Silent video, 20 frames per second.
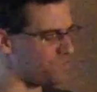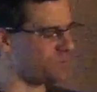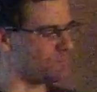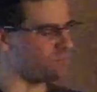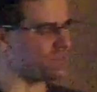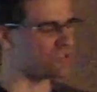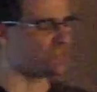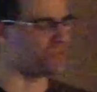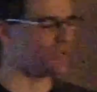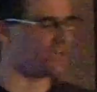
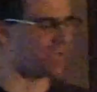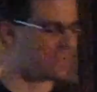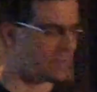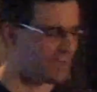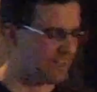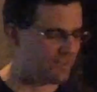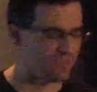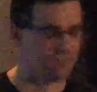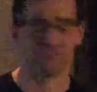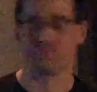Masood,
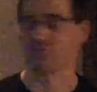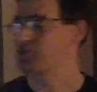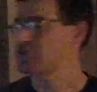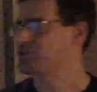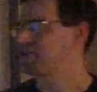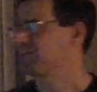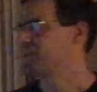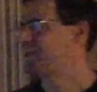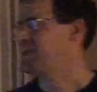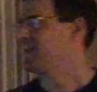I
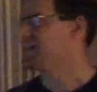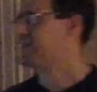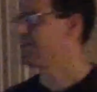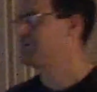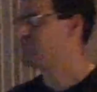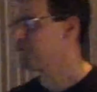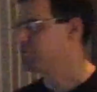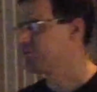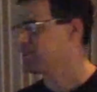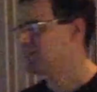unfortunately can't
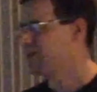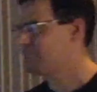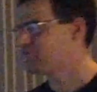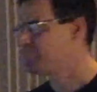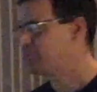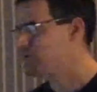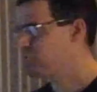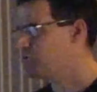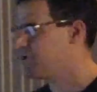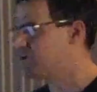give you a
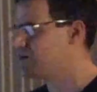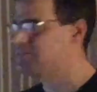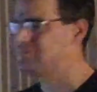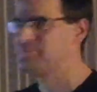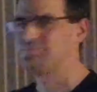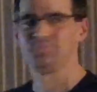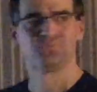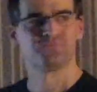live demo here.